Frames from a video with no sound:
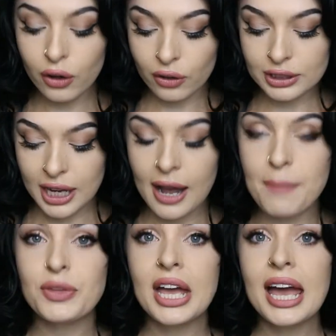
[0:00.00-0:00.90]
long
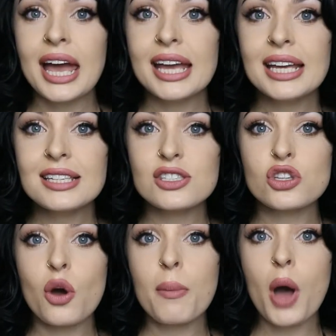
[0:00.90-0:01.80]
time is
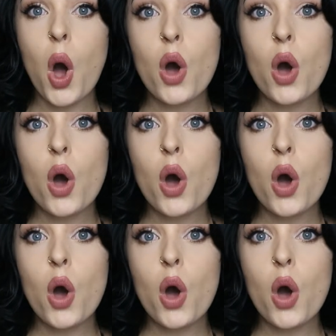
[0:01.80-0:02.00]
some